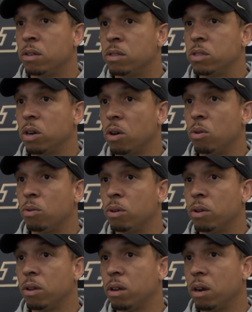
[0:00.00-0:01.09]
showed,
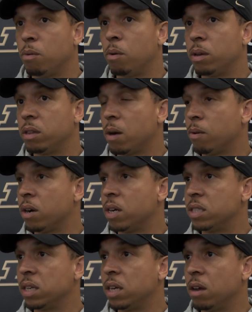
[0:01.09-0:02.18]
you know, what we thought we were going
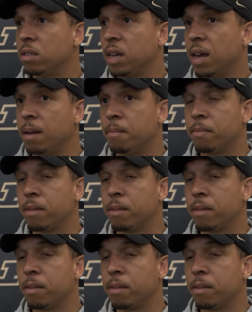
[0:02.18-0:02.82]
to see on tape